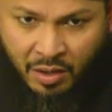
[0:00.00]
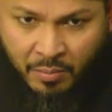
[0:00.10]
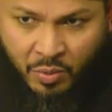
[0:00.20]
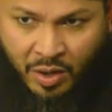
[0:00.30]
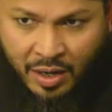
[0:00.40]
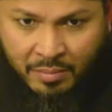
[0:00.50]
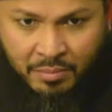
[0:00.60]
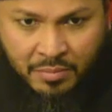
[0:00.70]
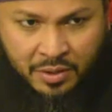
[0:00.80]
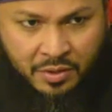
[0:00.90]

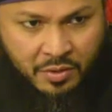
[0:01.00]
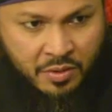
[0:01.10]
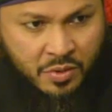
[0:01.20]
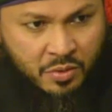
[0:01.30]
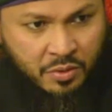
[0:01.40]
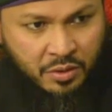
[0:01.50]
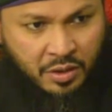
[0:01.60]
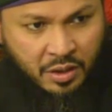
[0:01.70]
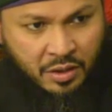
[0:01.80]
Muhammad Rasulullah.